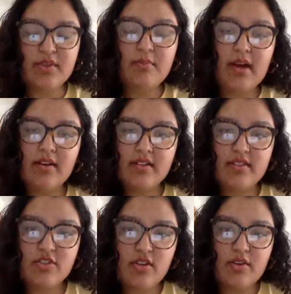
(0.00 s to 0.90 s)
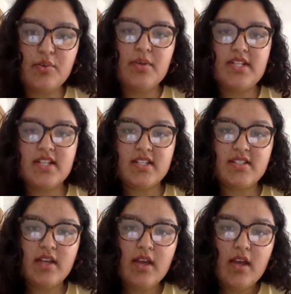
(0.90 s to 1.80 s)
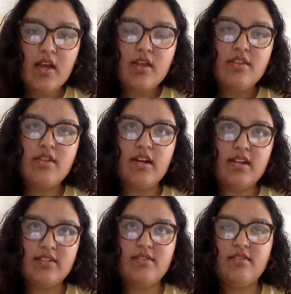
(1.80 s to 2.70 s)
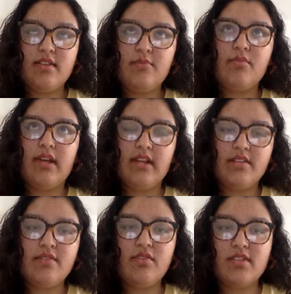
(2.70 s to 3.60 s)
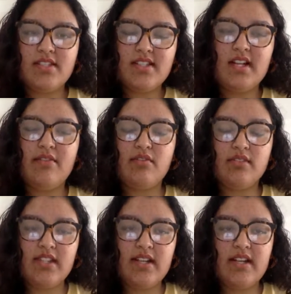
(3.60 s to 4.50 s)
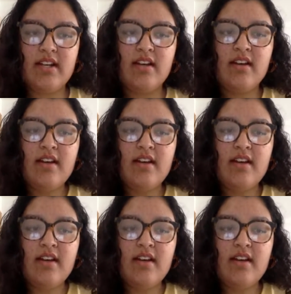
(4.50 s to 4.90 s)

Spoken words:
Youth Empowered in the Struggle, which is the student branch of Voces de la Frontera.